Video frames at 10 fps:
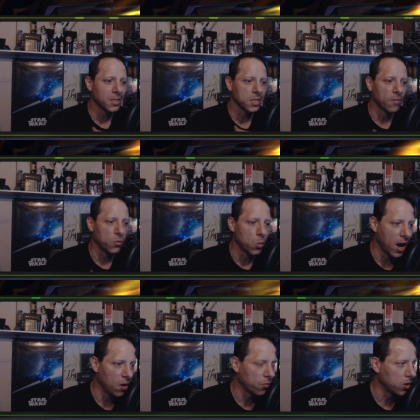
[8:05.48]
on if you
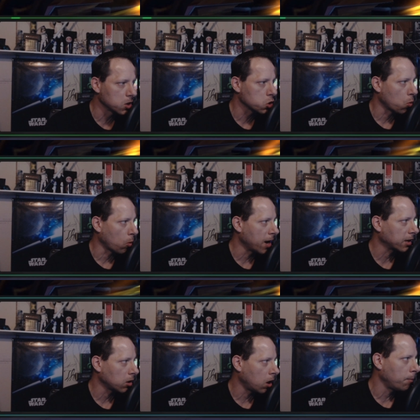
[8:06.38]
have this
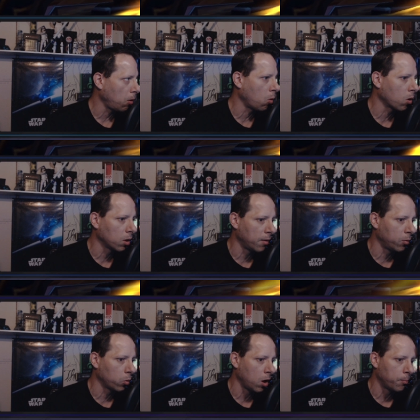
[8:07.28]
ranked up or
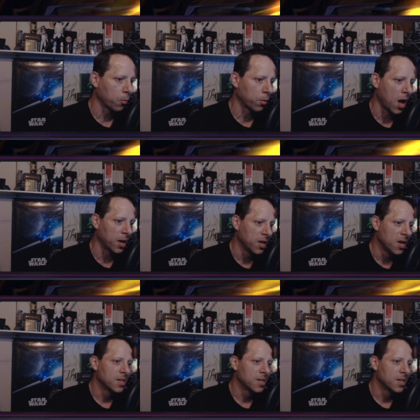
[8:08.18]
leveled up or not.